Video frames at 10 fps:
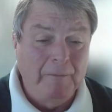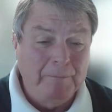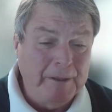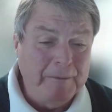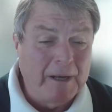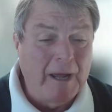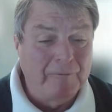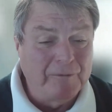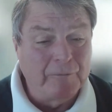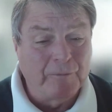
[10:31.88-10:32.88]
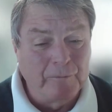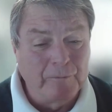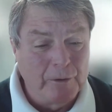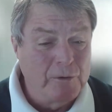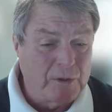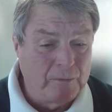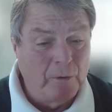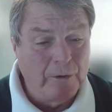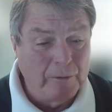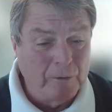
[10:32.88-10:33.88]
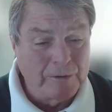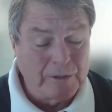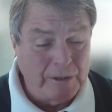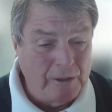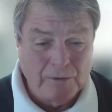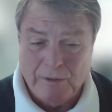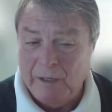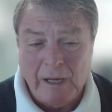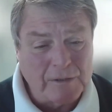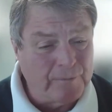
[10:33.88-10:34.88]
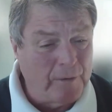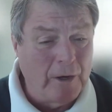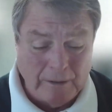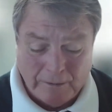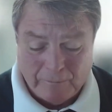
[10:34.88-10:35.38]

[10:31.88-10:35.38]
And people have different views on what they want to use, and that's fine.